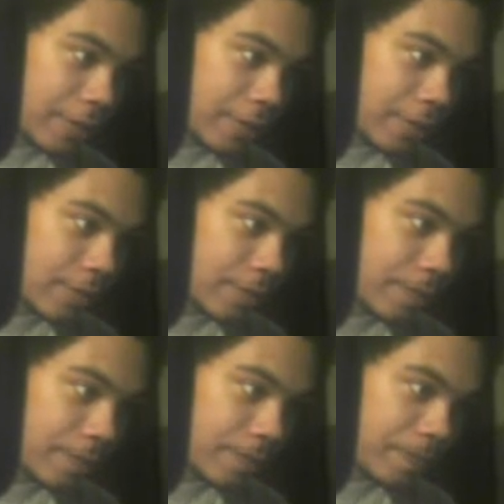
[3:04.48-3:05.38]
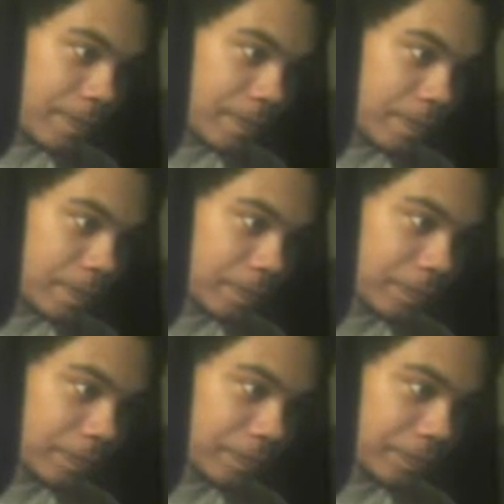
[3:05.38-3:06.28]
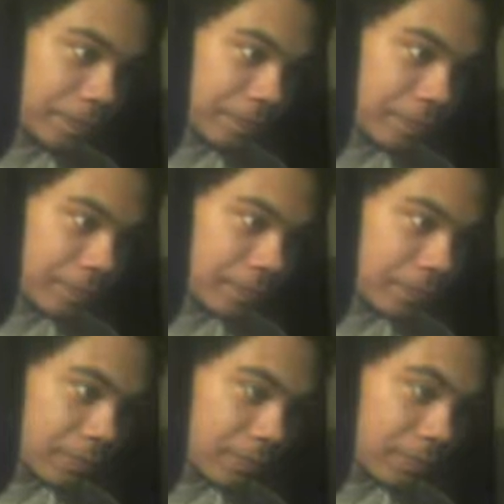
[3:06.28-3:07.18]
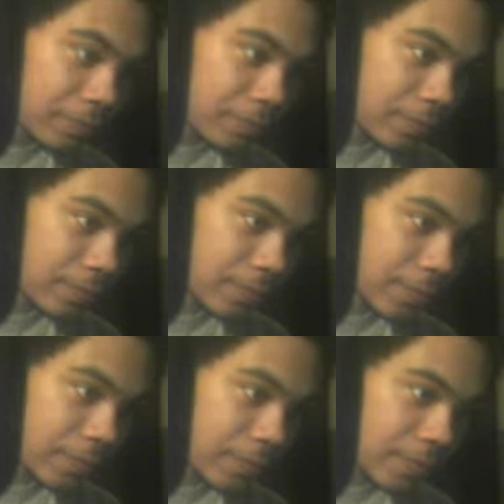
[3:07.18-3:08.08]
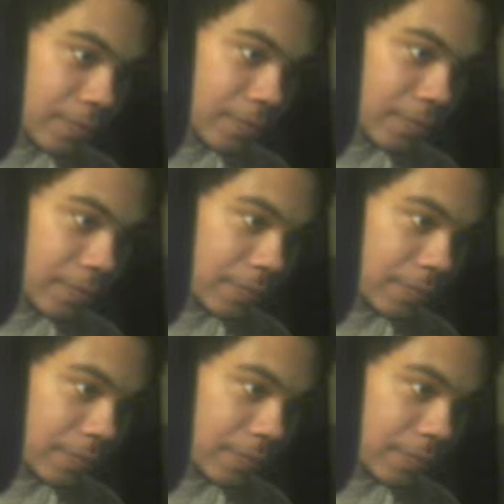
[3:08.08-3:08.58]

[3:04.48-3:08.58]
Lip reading: [no speech]